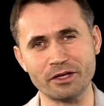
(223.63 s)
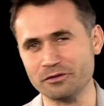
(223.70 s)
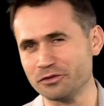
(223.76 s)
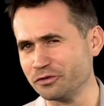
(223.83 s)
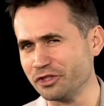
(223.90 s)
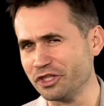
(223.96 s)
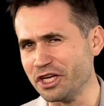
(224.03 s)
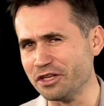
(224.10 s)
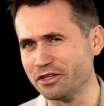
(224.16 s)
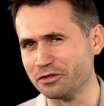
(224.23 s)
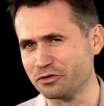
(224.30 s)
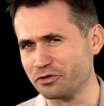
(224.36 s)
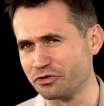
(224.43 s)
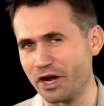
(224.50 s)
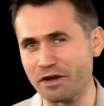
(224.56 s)
to lead and
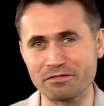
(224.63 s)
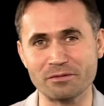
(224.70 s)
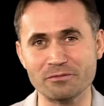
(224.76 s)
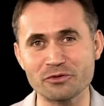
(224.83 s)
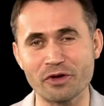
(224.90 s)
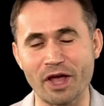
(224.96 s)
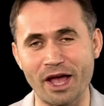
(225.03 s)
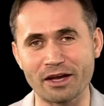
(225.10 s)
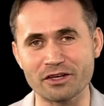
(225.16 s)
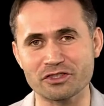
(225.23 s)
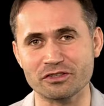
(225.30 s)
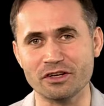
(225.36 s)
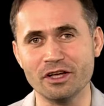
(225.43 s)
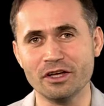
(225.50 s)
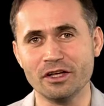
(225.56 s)
to drive them to action.